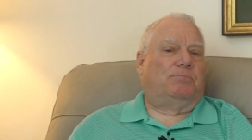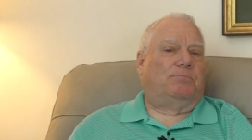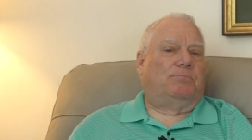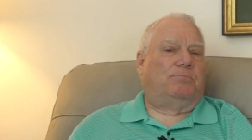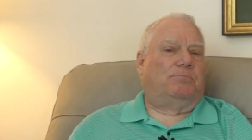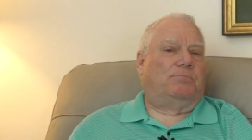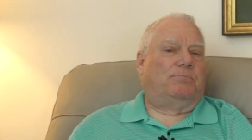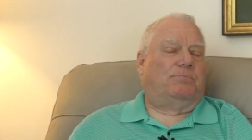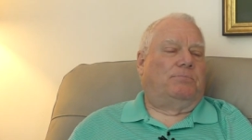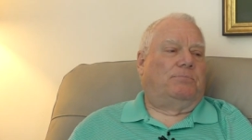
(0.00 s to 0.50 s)

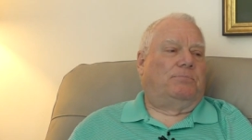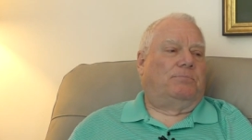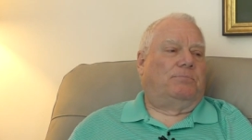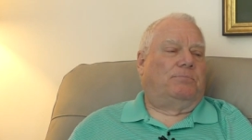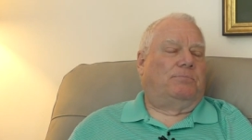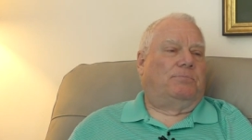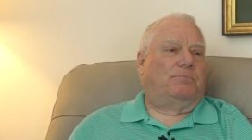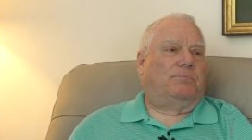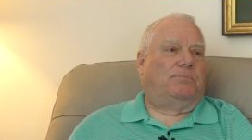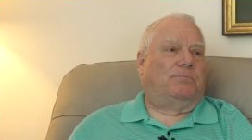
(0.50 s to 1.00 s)
and did
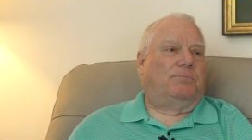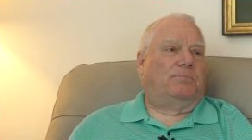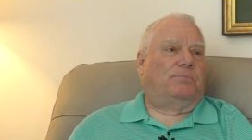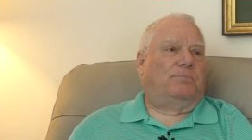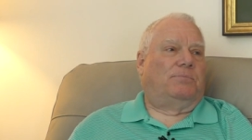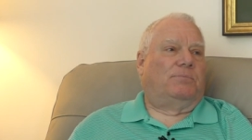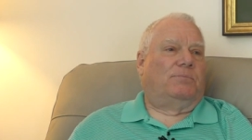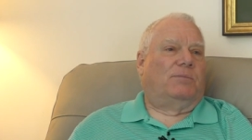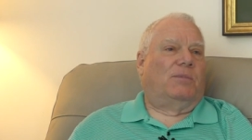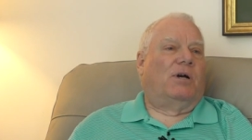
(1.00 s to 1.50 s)
you live here in
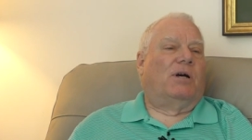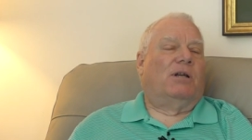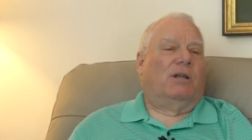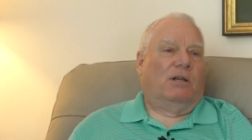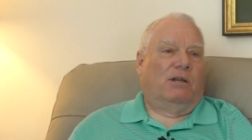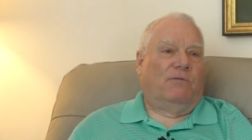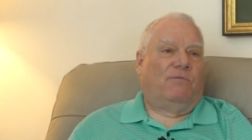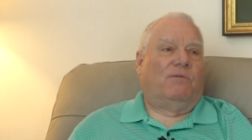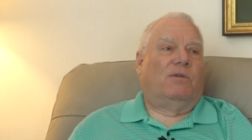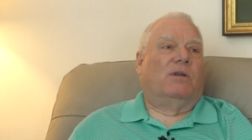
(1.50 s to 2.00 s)

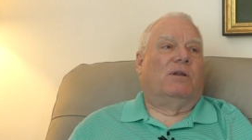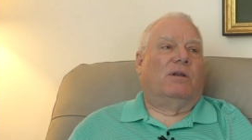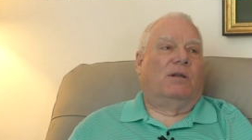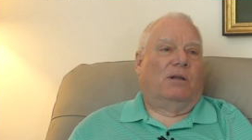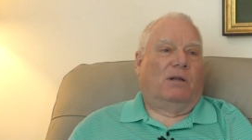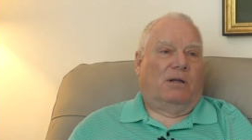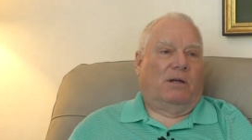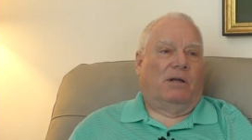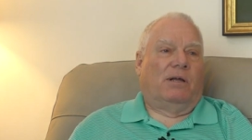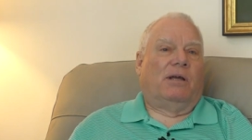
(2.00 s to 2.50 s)
Cincinnati all lived, that
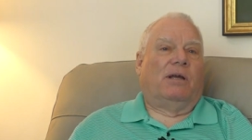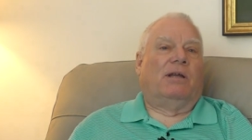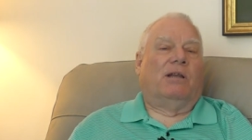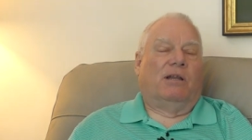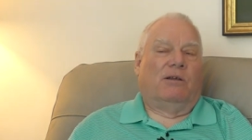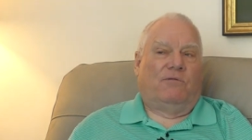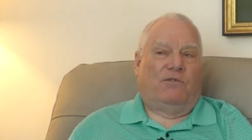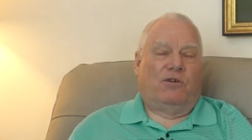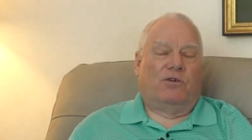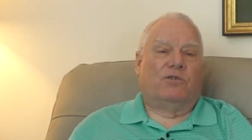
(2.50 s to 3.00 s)
time?
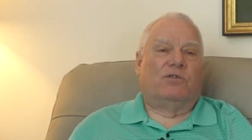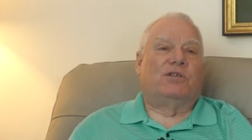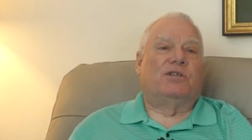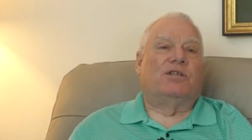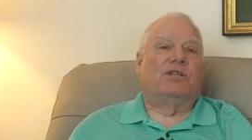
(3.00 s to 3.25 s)
Lived here